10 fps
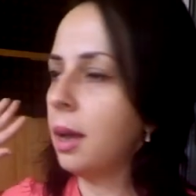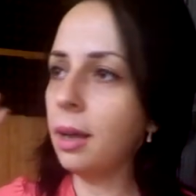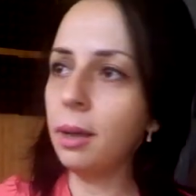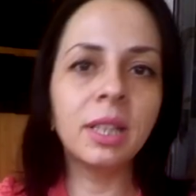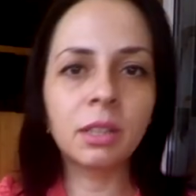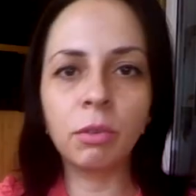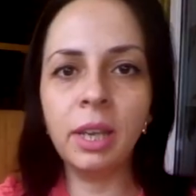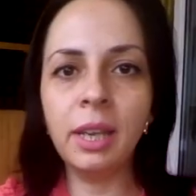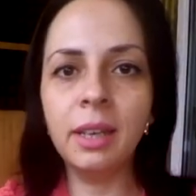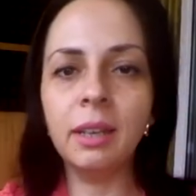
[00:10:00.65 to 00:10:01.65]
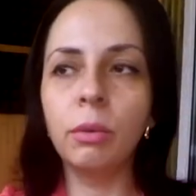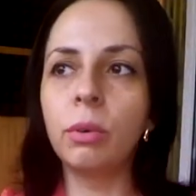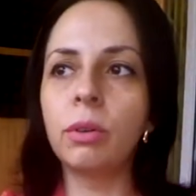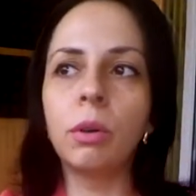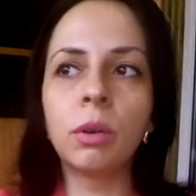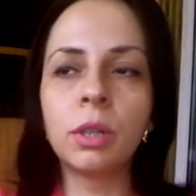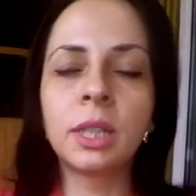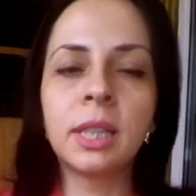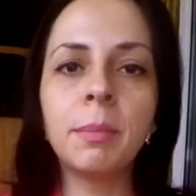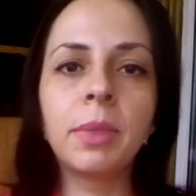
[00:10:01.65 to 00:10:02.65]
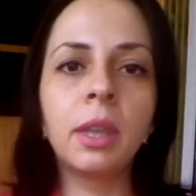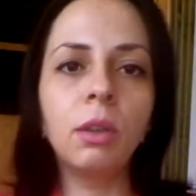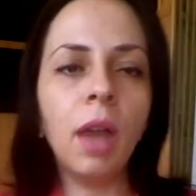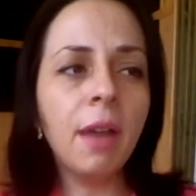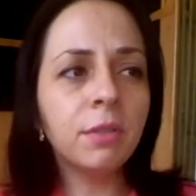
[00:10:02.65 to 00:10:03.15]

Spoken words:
some green screen or something.